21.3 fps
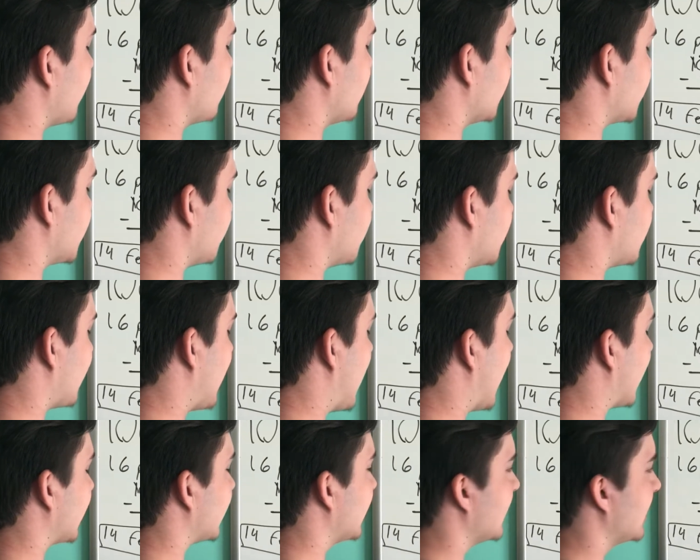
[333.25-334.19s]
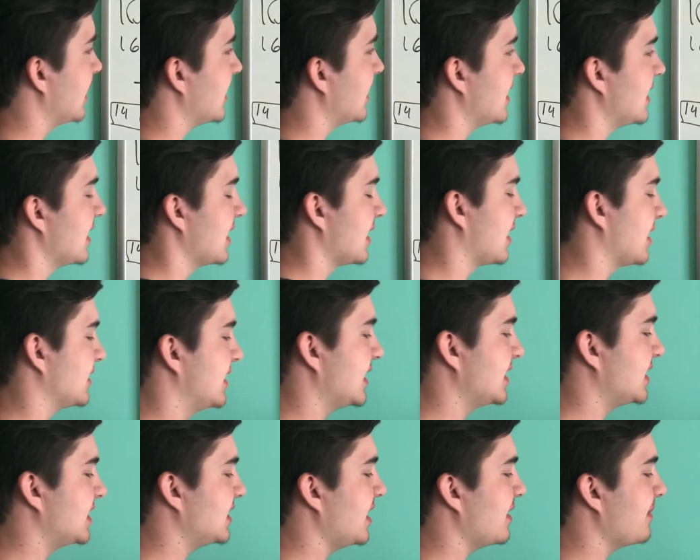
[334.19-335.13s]
We'll subtract, because
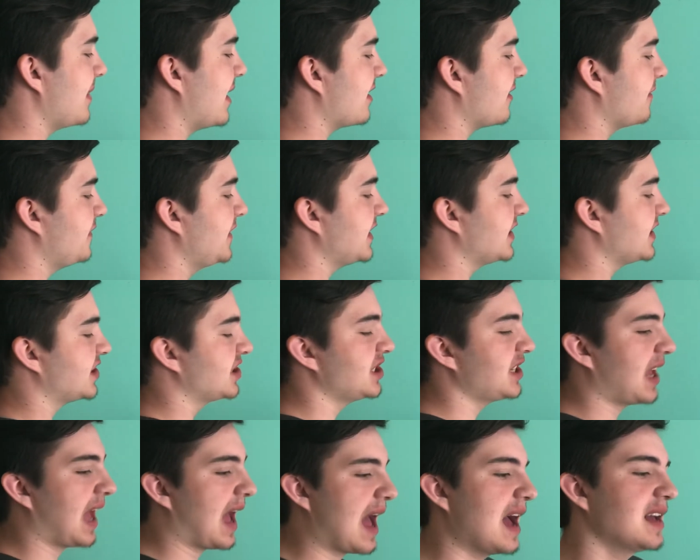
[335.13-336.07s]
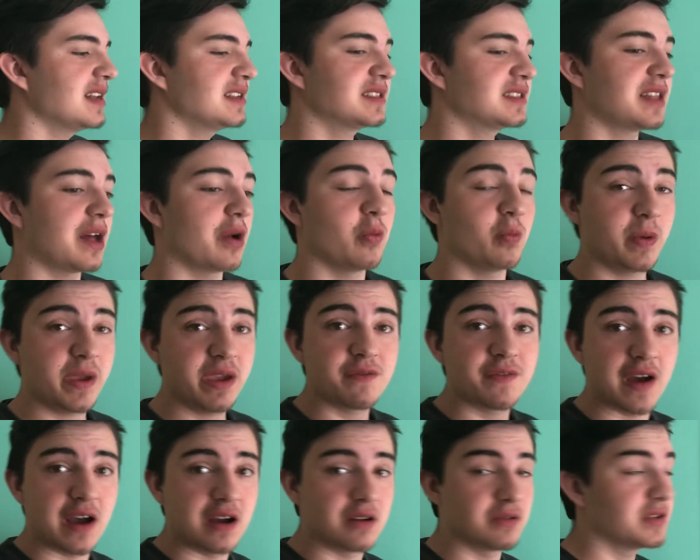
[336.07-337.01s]
this is the amount of feet she has that we
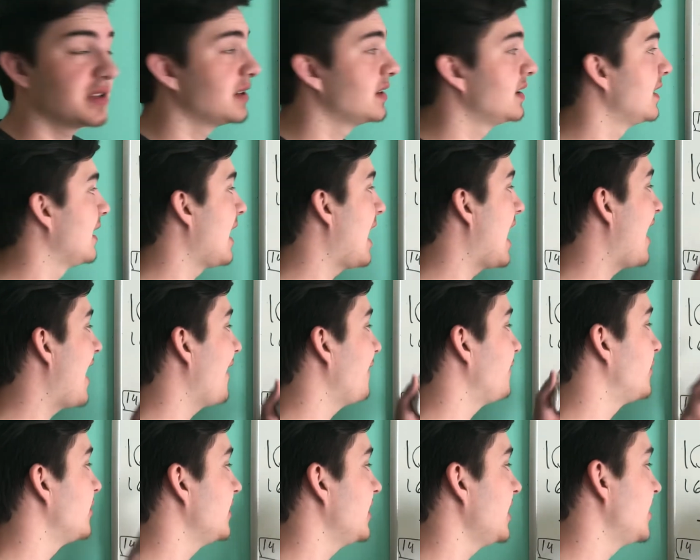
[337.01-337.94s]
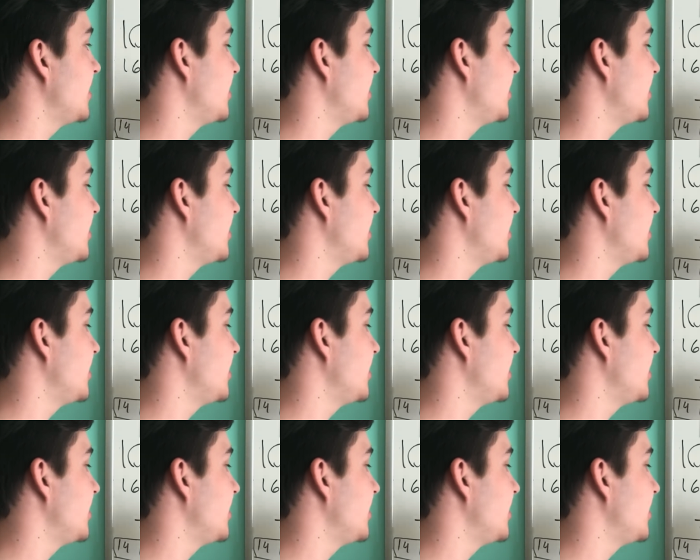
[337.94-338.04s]
found after these